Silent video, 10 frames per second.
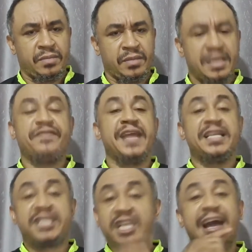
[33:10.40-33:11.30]
If
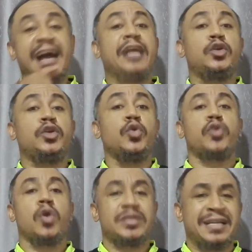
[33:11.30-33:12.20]
Nigeria had good
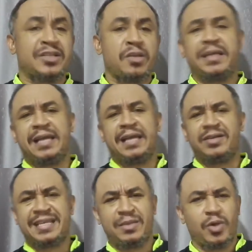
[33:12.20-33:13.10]
roads and somebody now
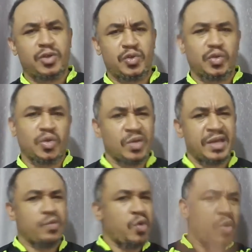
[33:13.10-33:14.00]
says they want to do toll
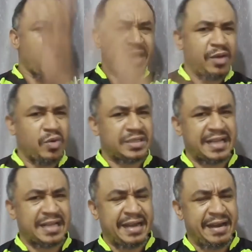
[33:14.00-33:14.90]
gate, we will go there, go
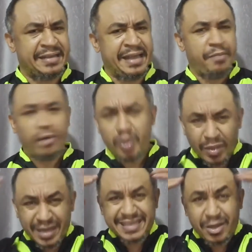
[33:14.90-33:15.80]
scatter it there. But
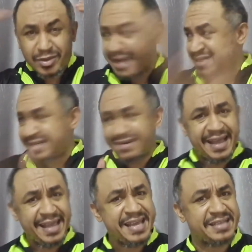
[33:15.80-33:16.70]
look at how
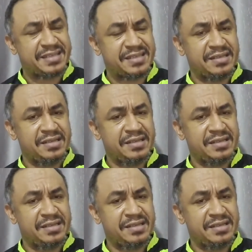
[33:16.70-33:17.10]
Nigeria is.